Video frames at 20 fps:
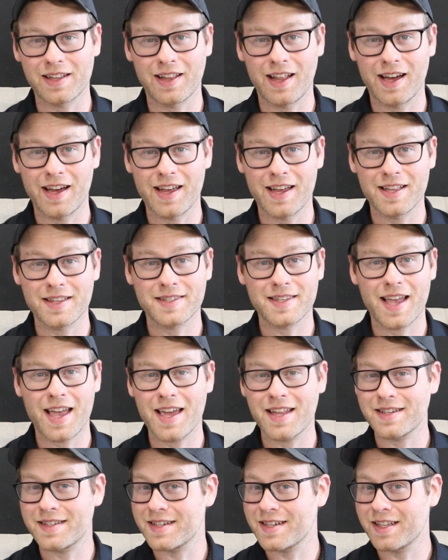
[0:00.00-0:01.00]
clients
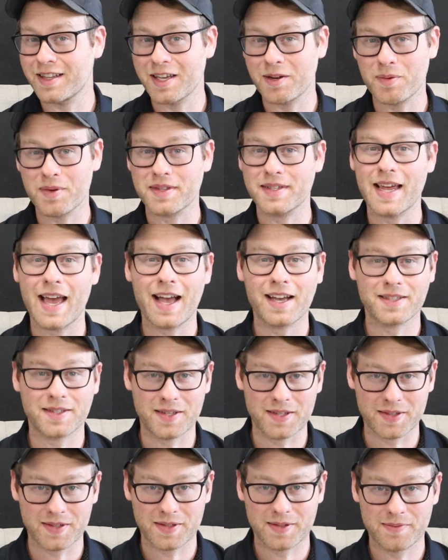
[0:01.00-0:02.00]
and dealing with
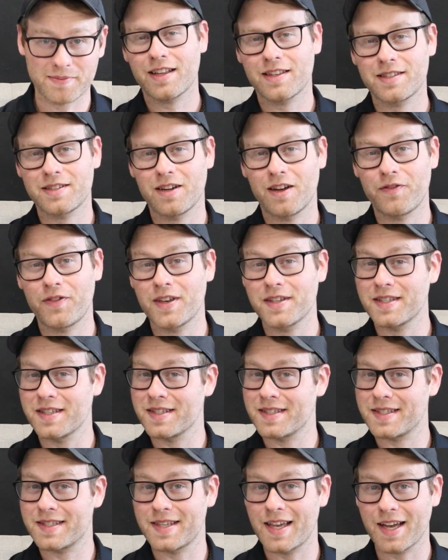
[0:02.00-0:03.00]
taxes. That stuff
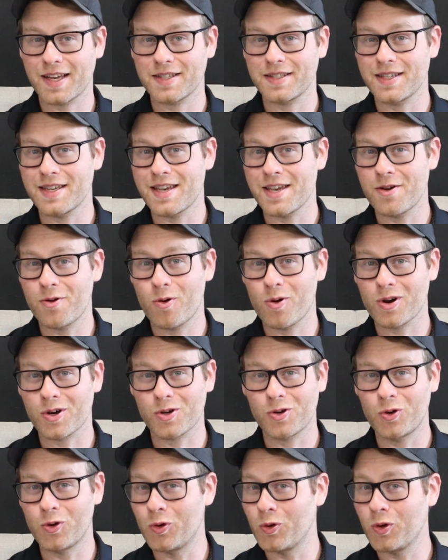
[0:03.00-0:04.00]
isn't sexy or
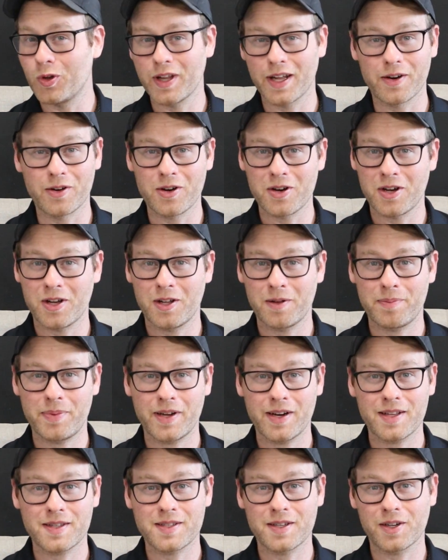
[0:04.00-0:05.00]
cool at all,
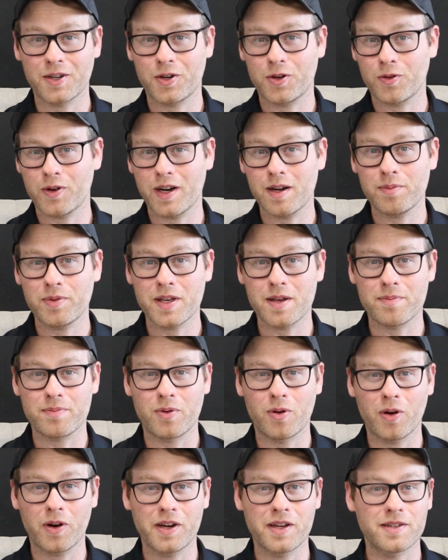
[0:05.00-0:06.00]
but it's incredibly
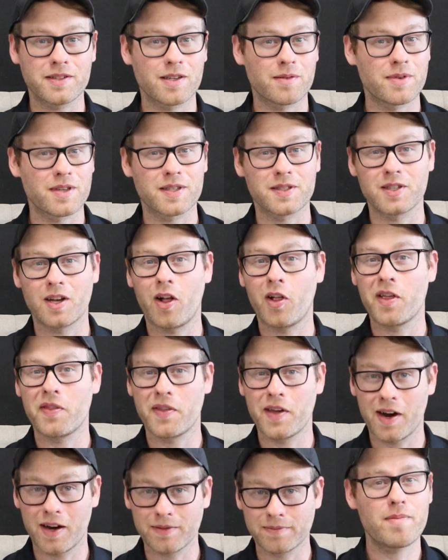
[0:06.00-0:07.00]
important to be
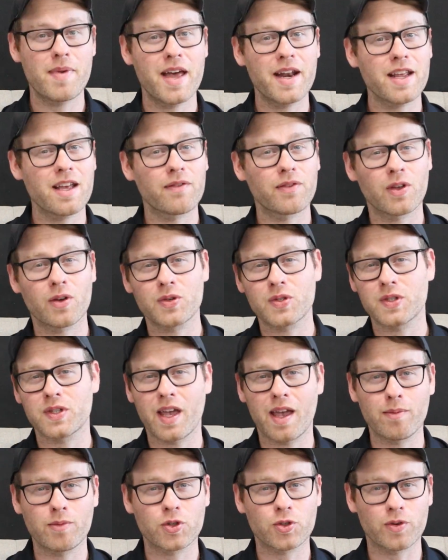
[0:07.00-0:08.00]
solid there. Many of those
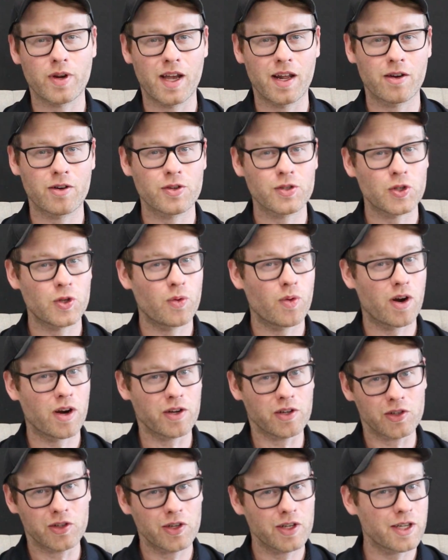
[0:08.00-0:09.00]
same trainers who
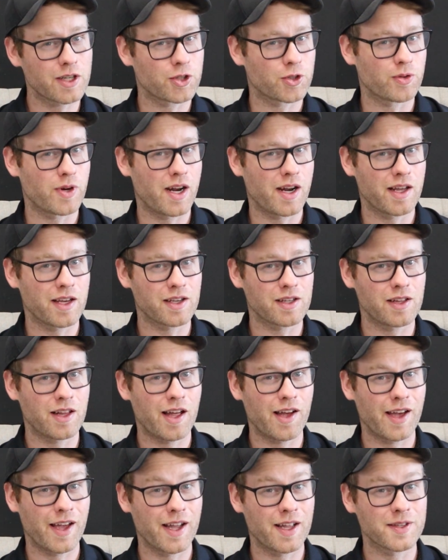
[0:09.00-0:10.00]
are good at training
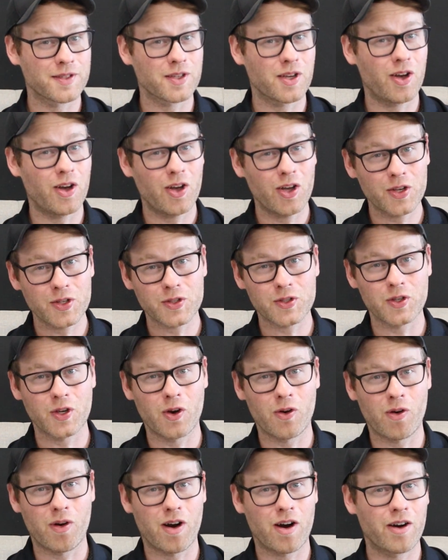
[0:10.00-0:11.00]
clients
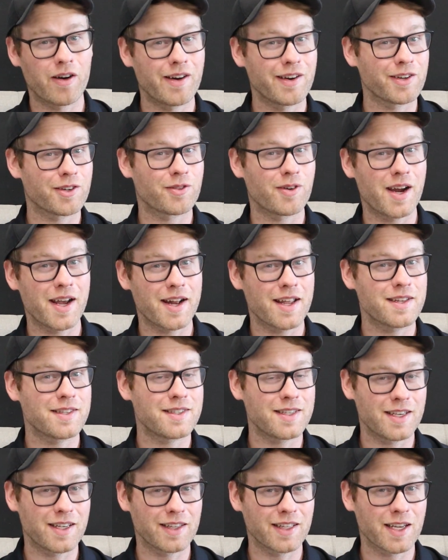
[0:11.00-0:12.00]
also aren't great
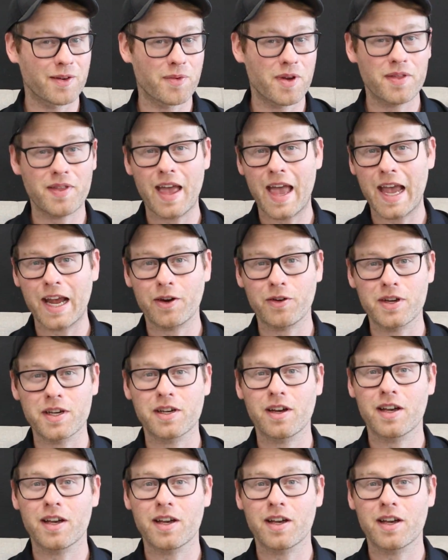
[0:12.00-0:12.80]
at dealing with with angry